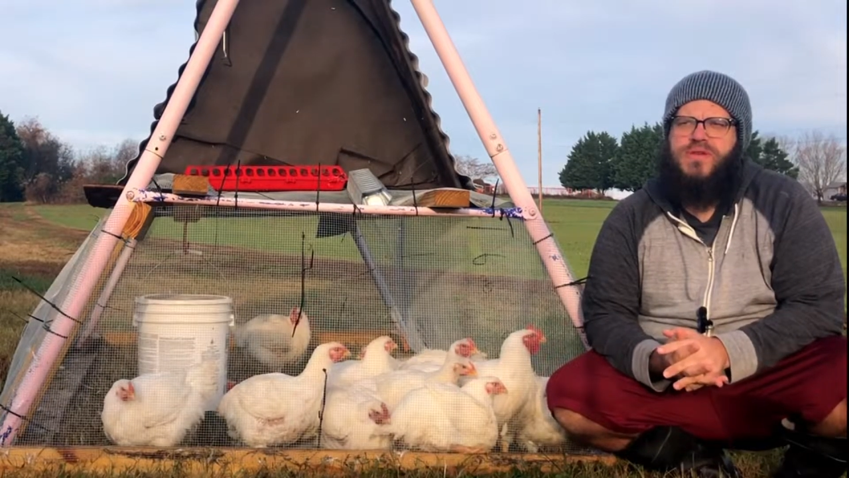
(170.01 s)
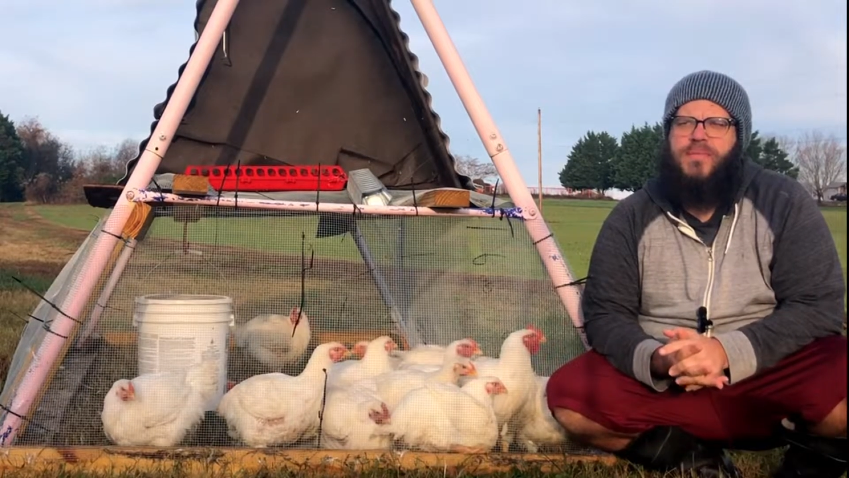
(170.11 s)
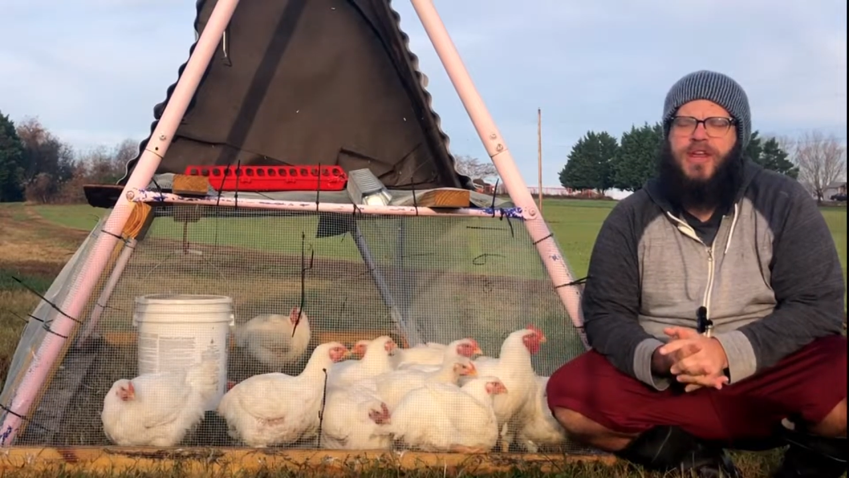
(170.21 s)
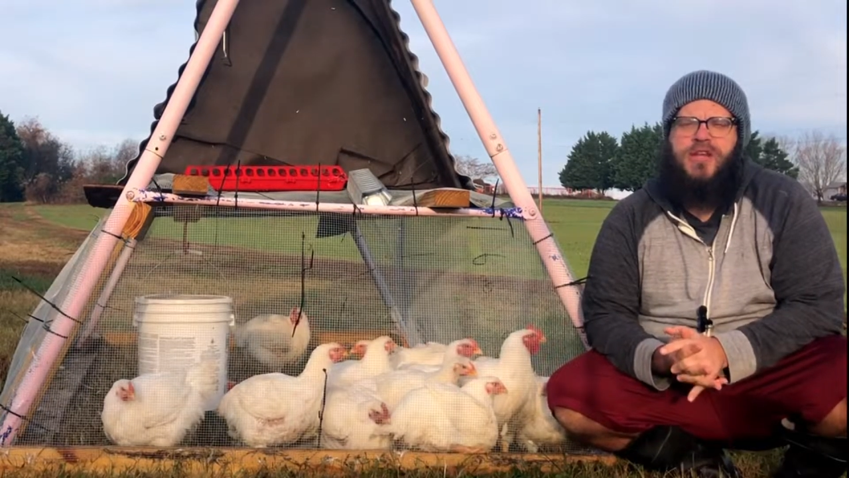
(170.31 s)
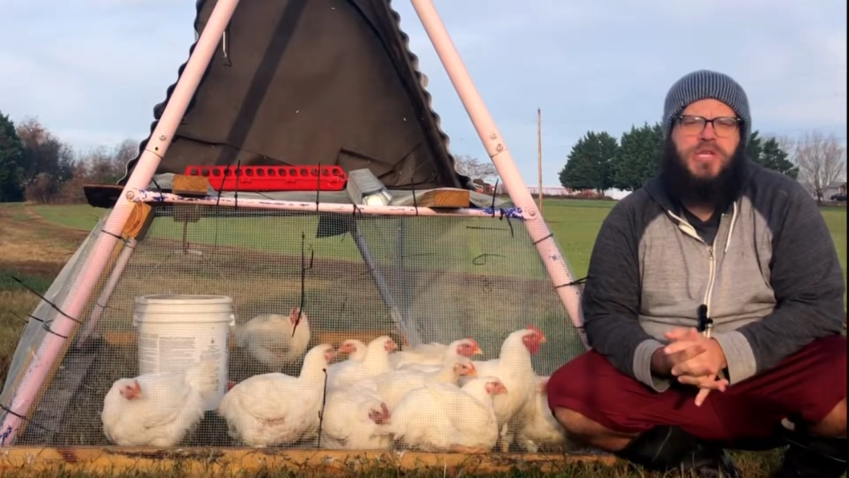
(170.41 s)

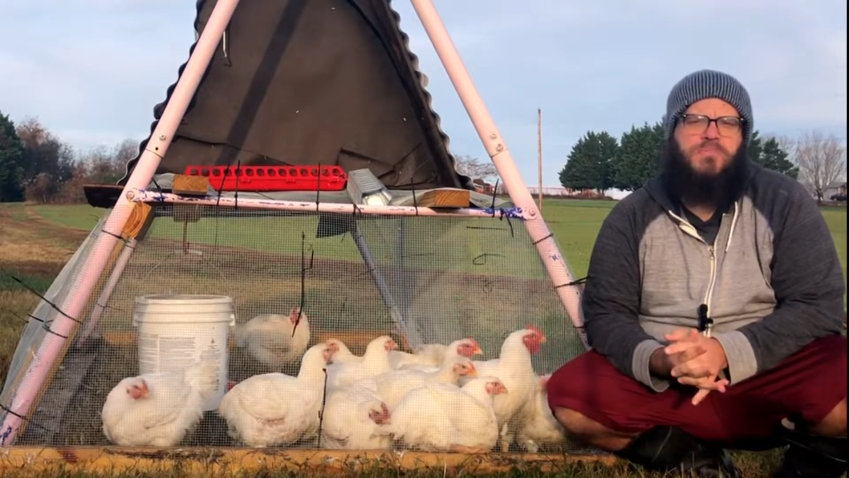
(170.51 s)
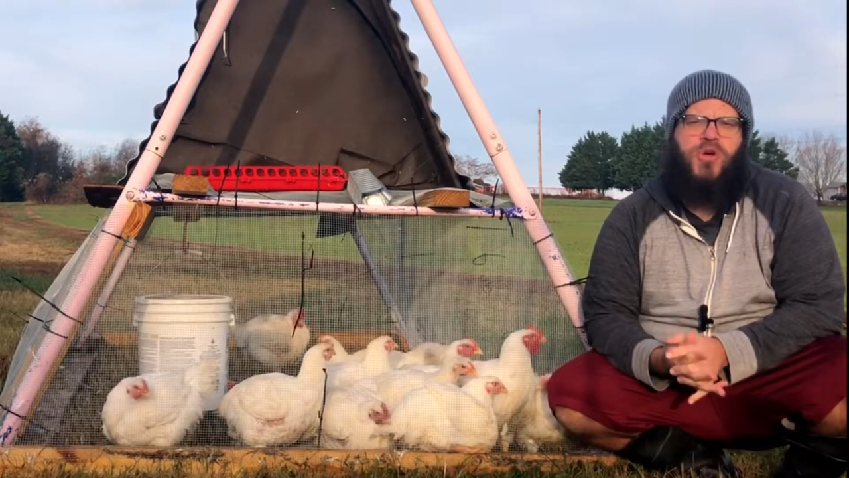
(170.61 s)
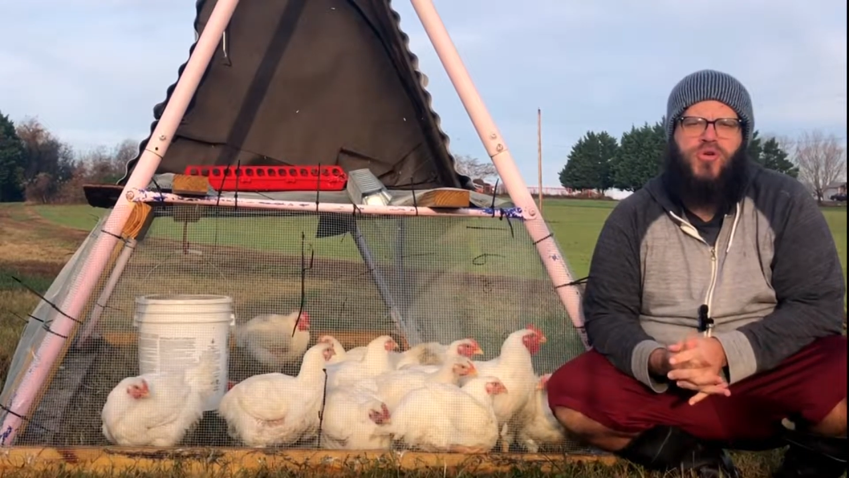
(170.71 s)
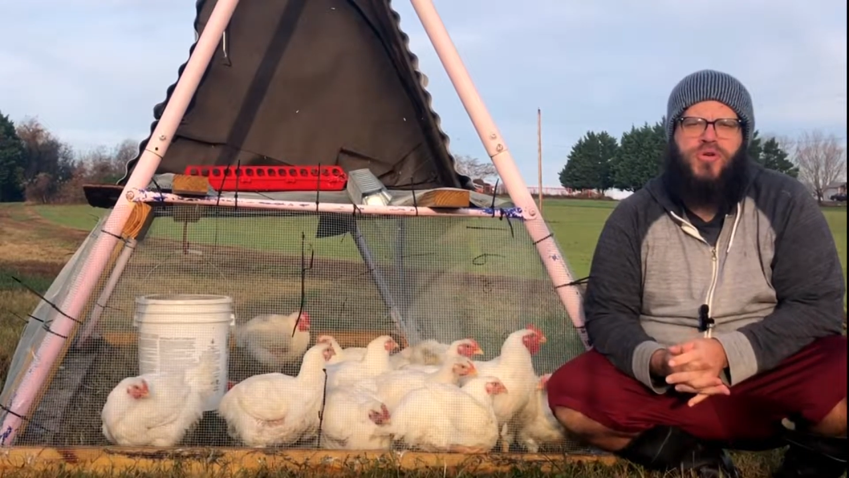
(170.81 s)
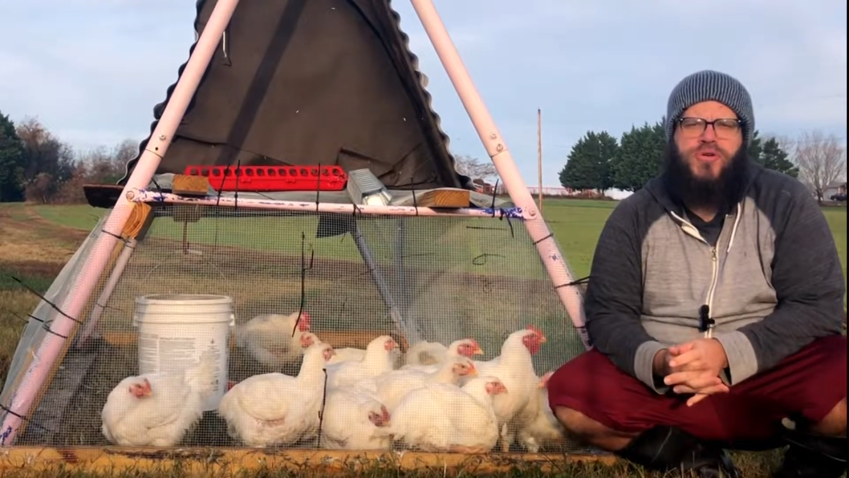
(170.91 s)
it's a
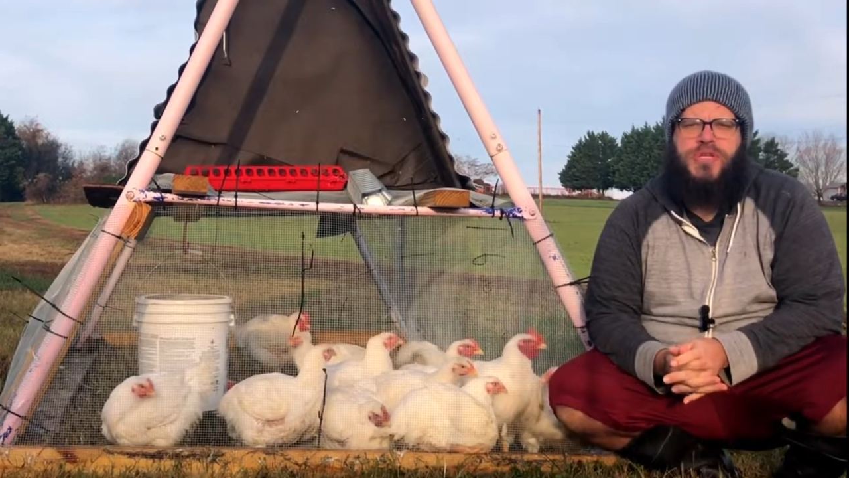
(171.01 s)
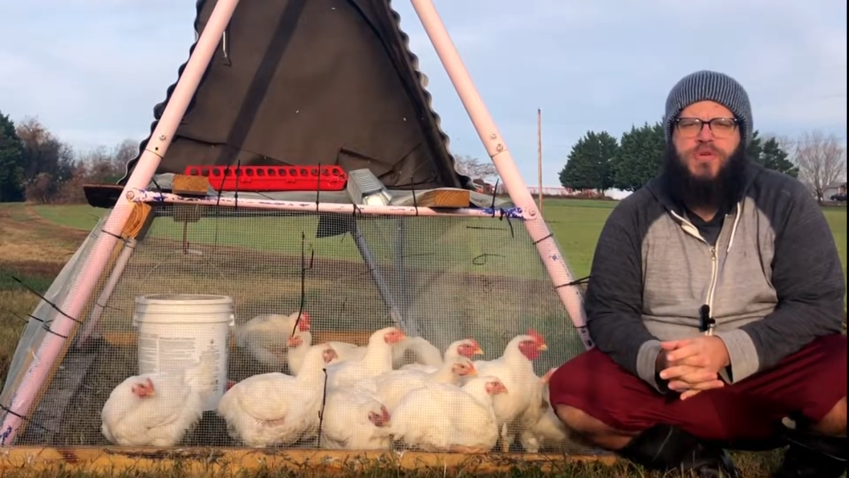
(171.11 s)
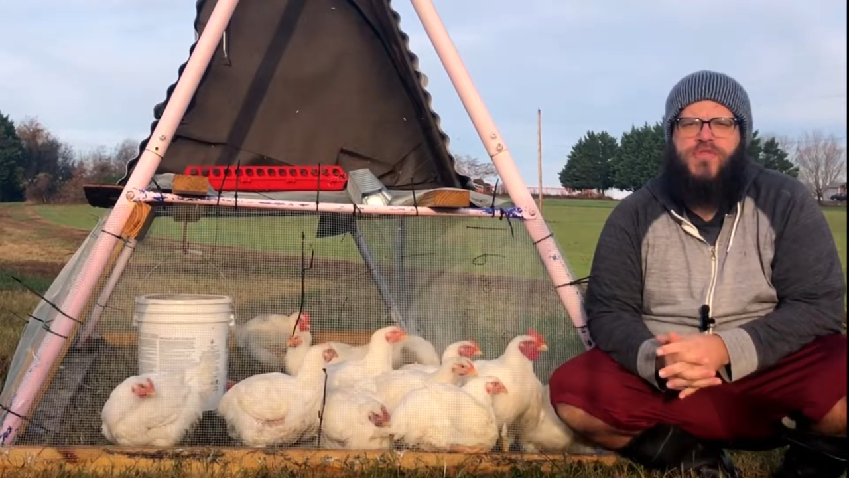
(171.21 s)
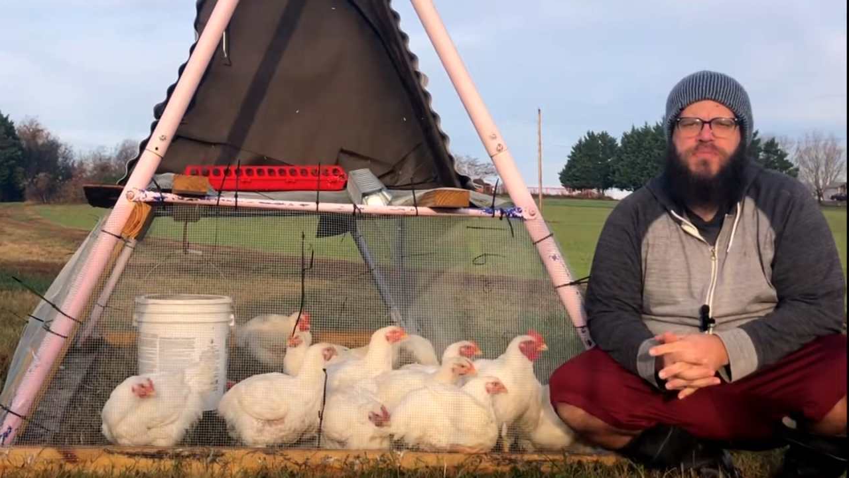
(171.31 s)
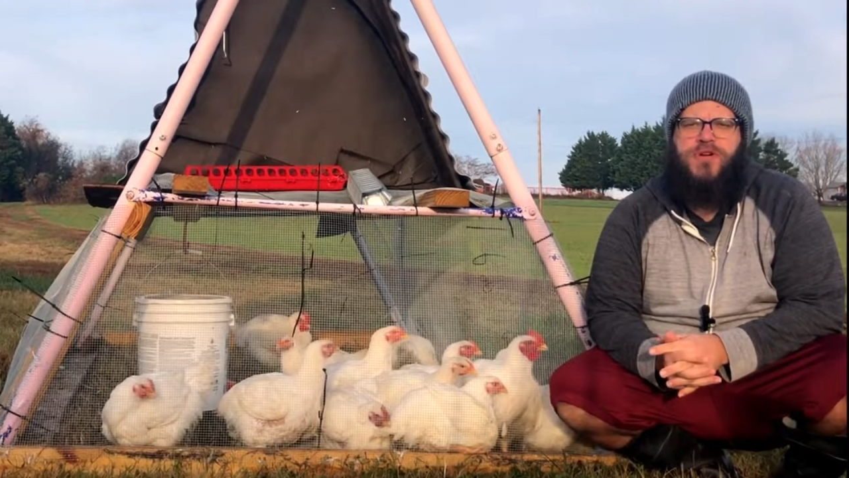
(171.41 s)
motor, it's moving